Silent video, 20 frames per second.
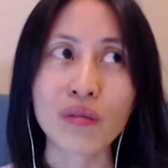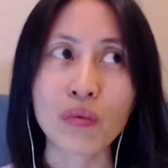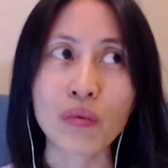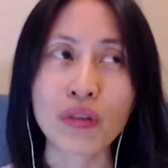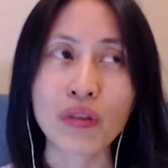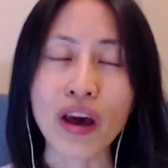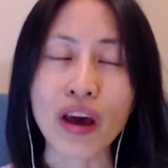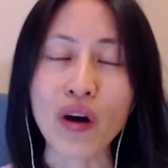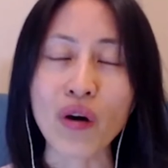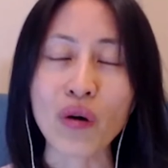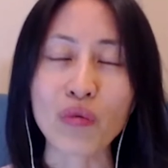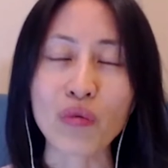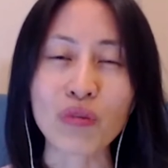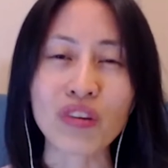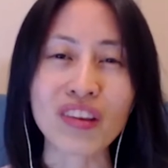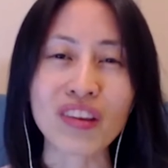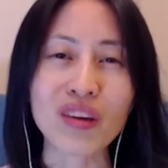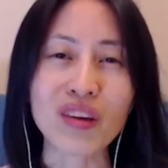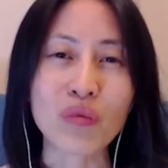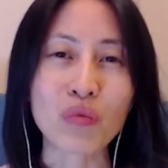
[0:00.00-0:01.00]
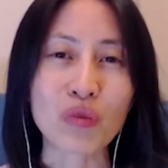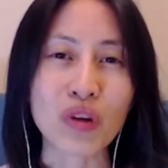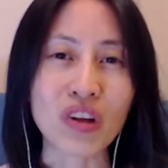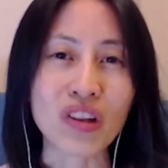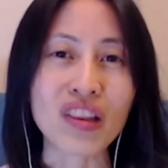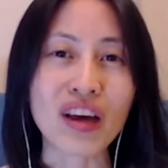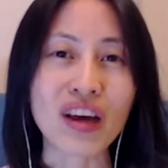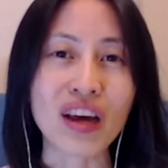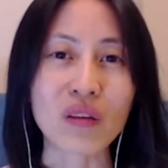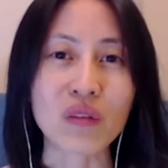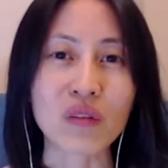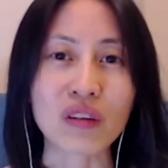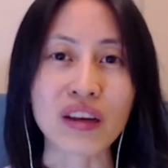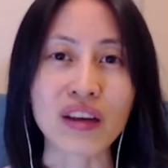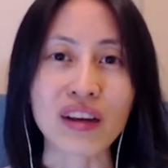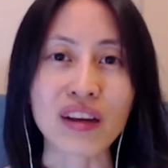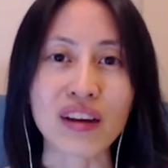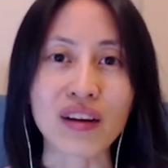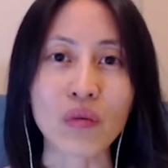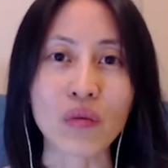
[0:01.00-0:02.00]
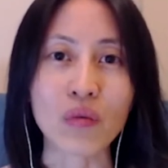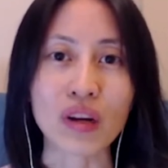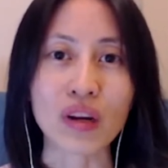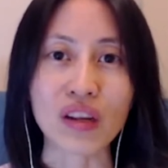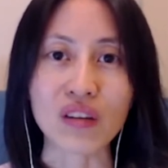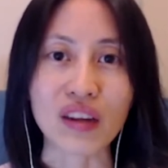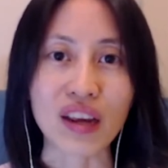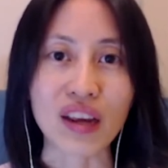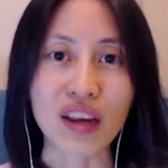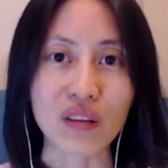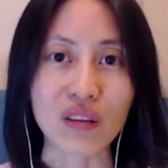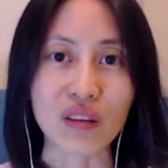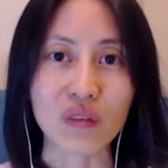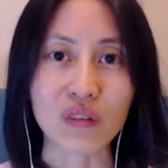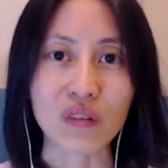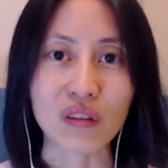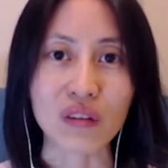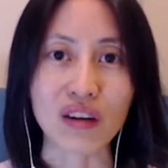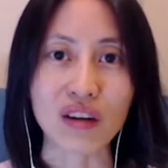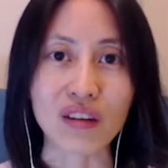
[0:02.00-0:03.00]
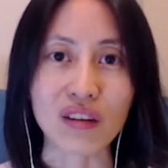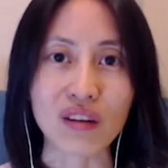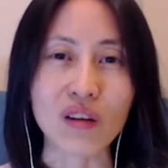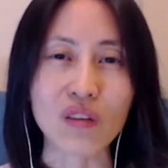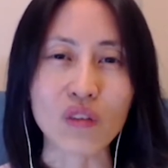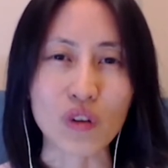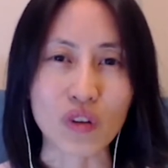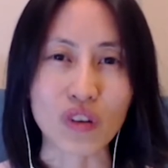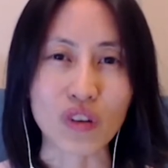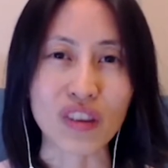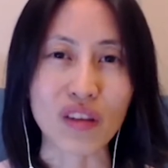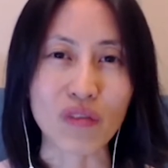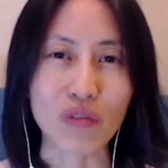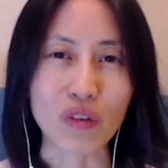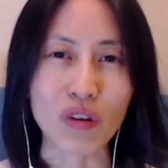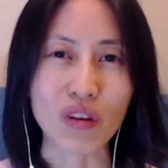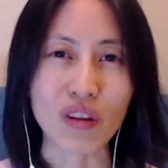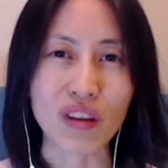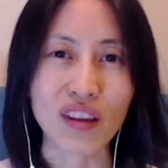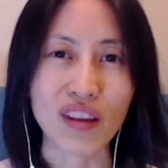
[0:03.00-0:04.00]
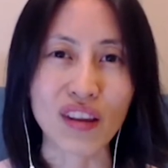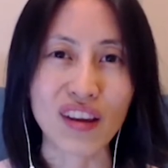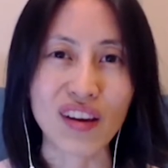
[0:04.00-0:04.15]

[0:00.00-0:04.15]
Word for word: without really realizing what it takes on a, a certain level.